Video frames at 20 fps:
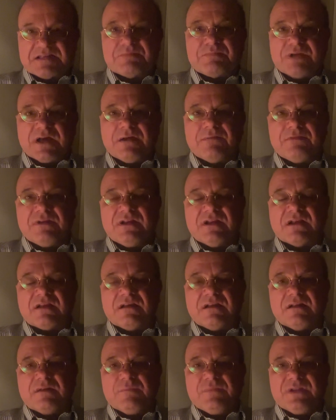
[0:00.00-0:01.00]
probably not
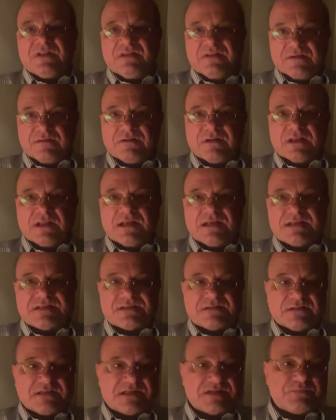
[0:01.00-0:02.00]
going to materialize.
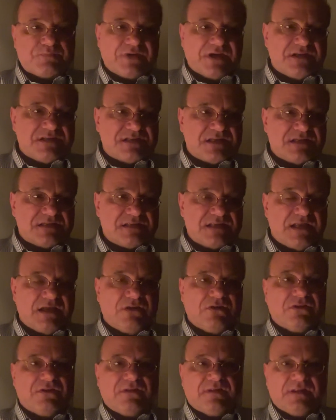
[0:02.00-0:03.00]
So this brings us
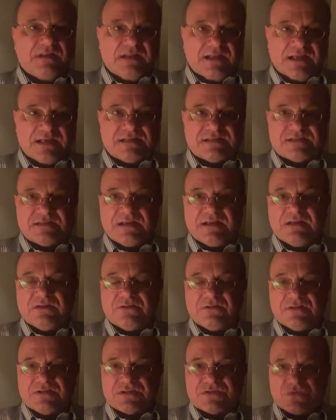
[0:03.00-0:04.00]
now to the next thing,
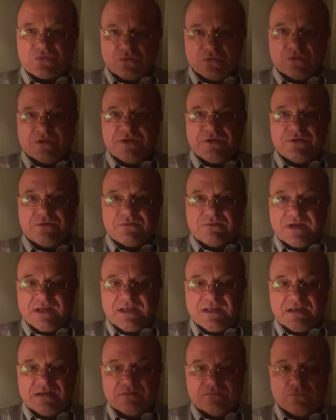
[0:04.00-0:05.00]
to this whole
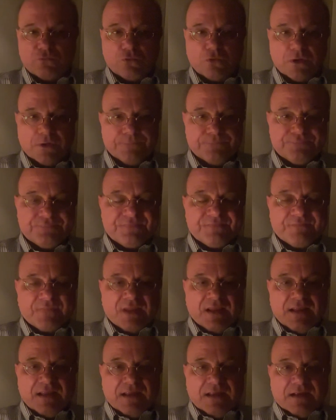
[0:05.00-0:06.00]
Ukrainian war
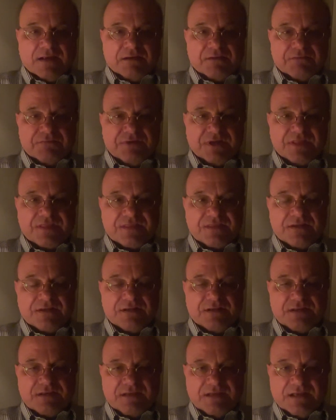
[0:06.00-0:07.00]
with
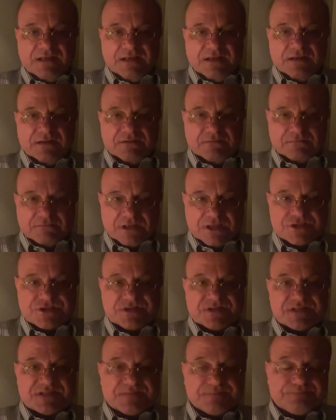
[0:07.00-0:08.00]
the
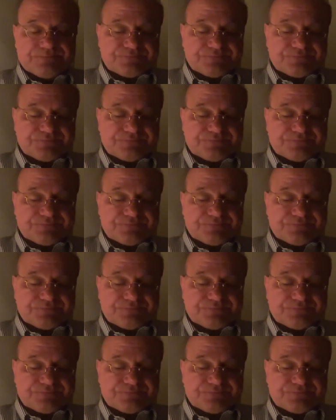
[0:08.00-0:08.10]
Russians.